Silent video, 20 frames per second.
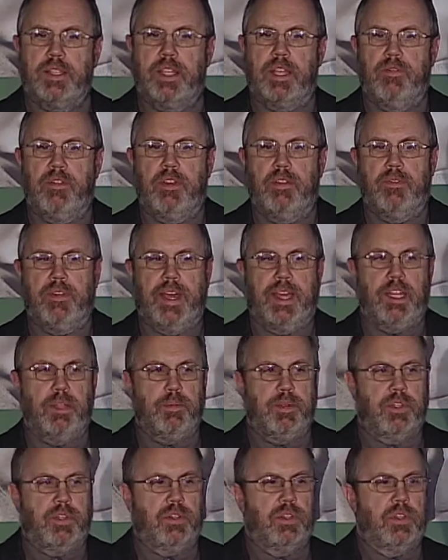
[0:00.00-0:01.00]
giving
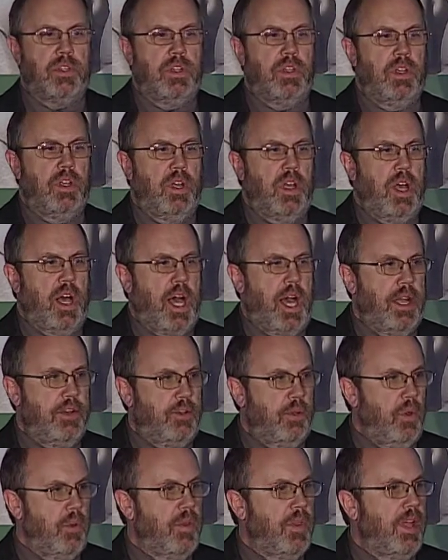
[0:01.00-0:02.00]
vitamins, I
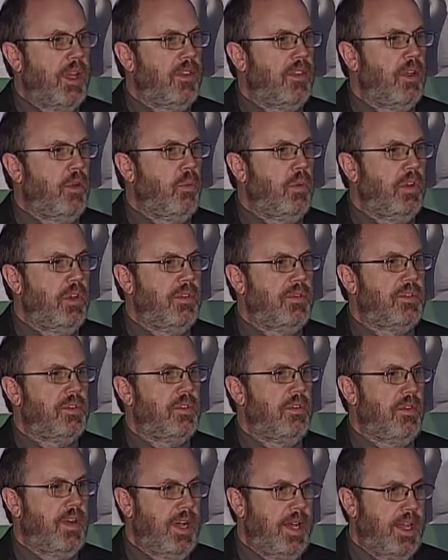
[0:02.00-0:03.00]
don't think they would have
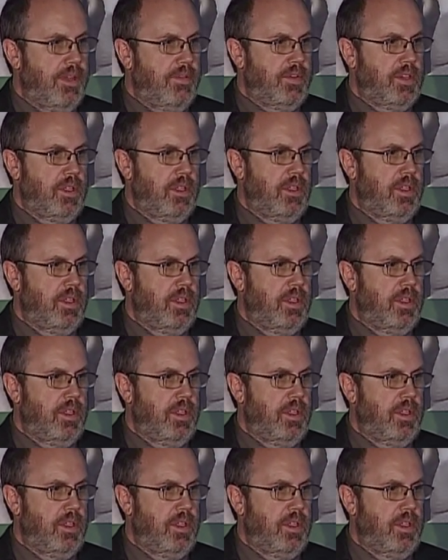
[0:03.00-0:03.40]
survived."